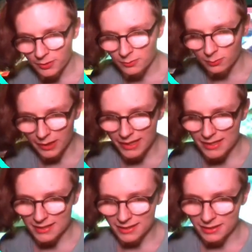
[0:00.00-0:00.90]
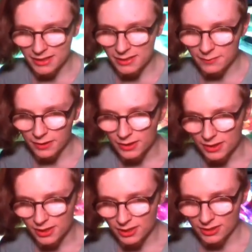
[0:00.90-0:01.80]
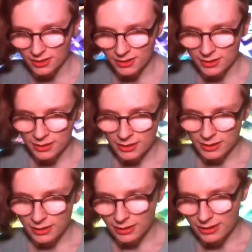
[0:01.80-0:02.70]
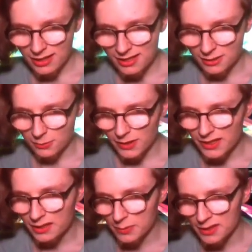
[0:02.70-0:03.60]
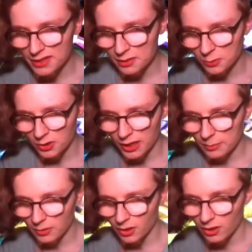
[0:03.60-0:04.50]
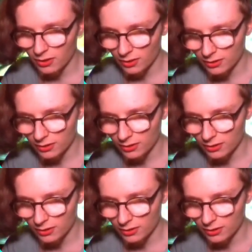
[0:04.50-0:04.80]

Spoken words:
and raised in this village. It's great to be somewhere I belong.